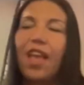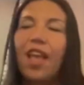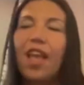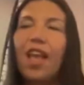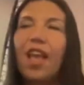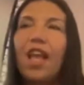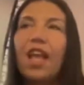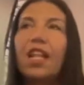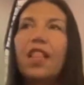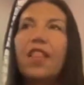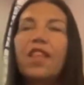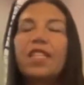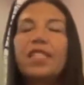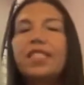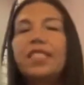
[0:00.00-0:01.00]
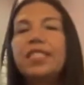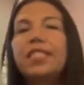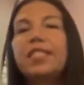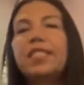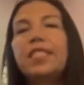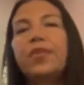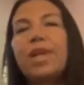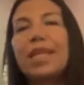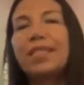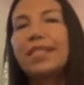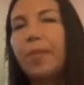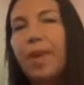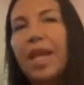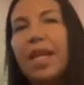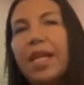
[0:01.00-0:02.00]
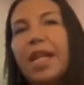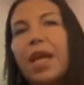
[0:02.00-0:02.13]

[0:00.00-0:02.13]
and this is when I say pain,